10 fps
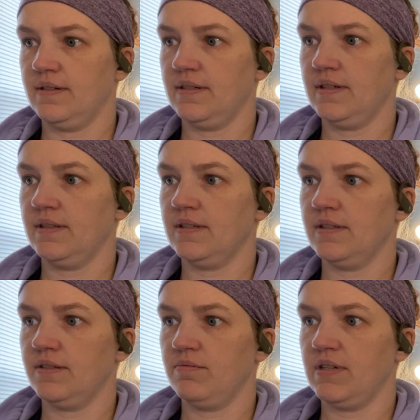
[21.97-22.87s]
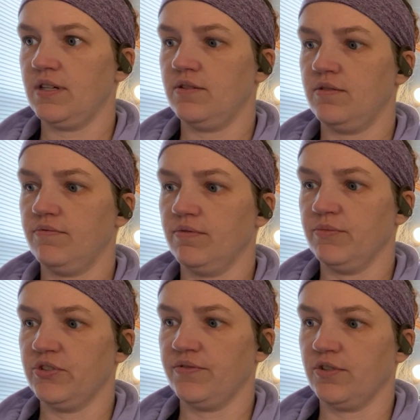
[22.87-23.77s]
And this is what I do for
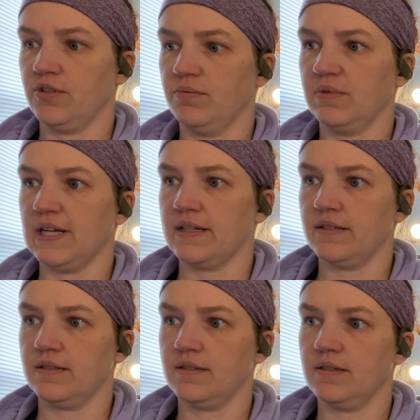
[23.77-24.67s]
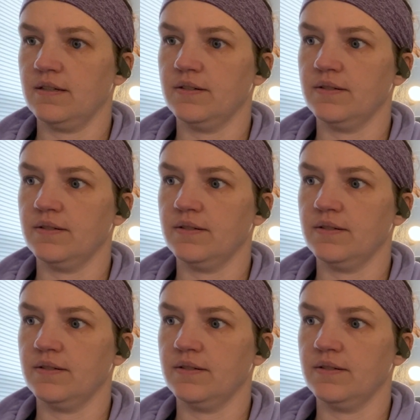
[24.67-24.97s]
most of her home classes.